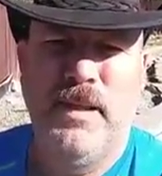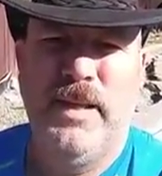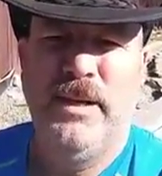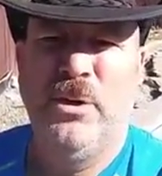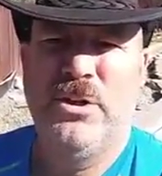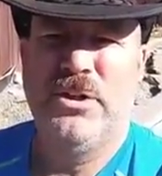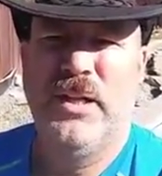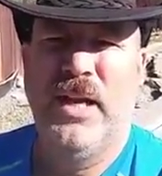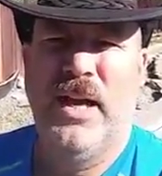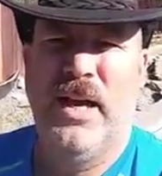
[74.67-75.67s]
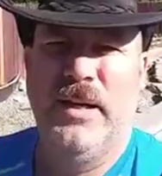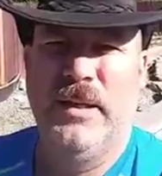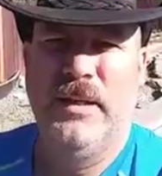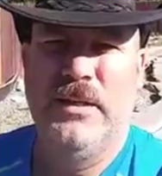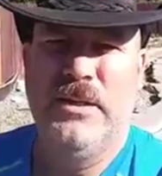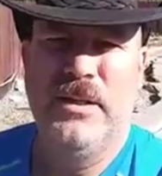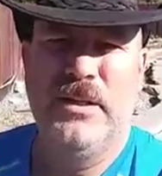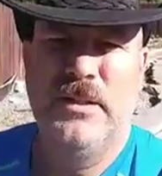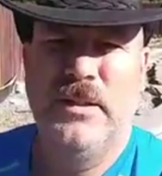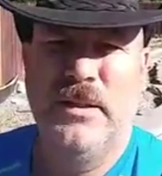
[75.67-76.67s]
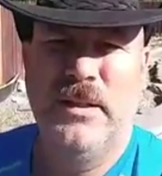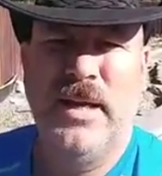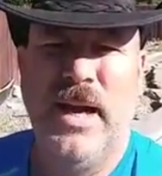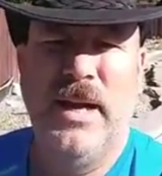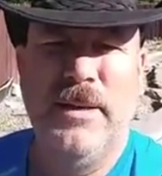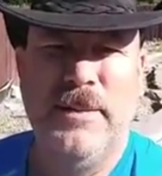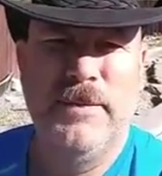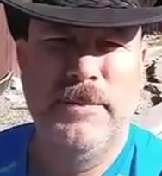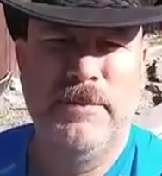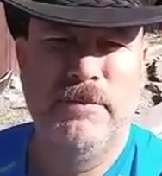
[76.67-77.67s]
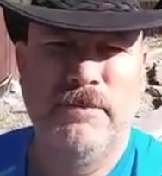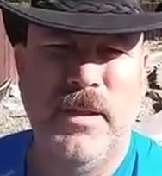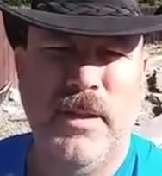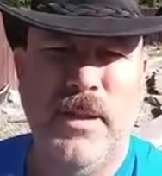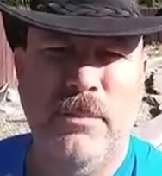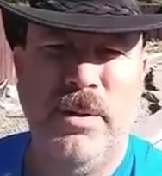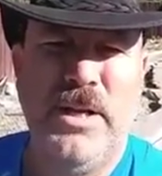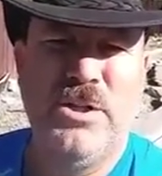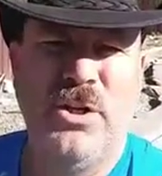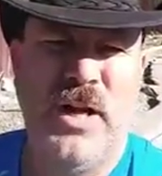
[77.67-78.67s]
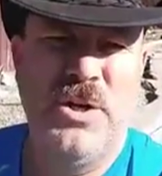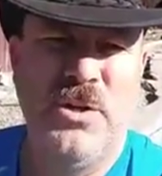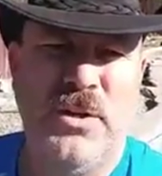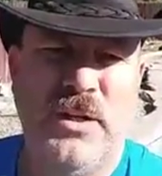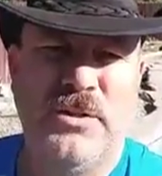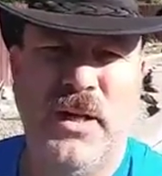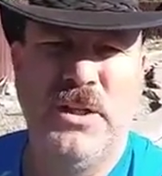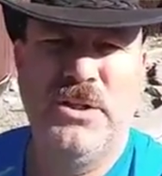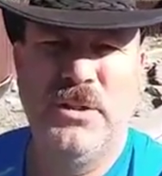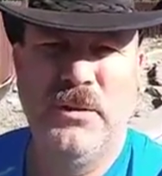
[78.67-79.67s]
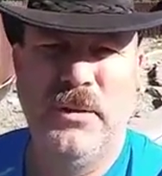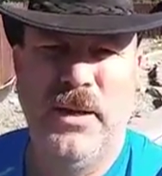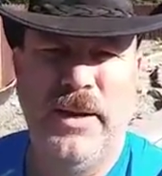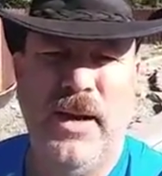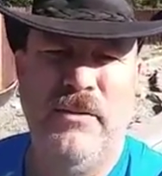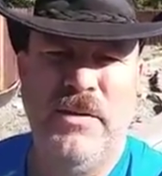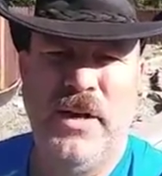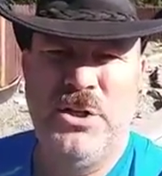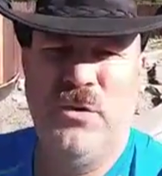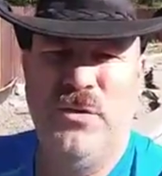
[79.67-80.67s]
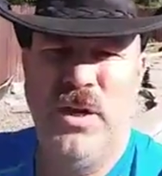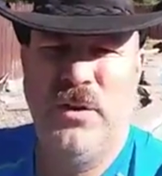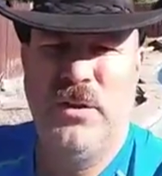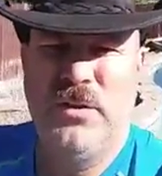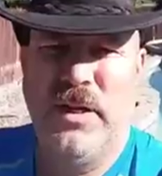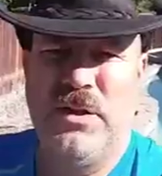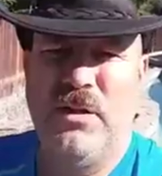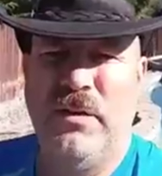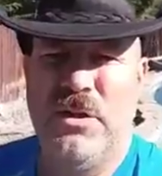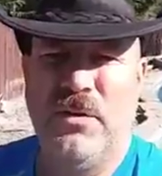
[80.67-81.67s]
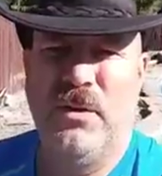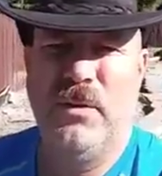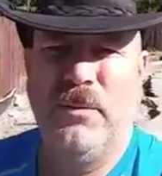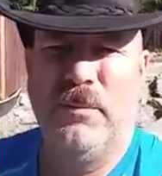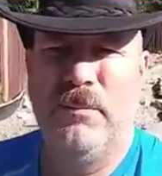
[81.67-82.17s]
he looks to God and says, God, please look on your desolation and everything that you've done to this nation of Israel.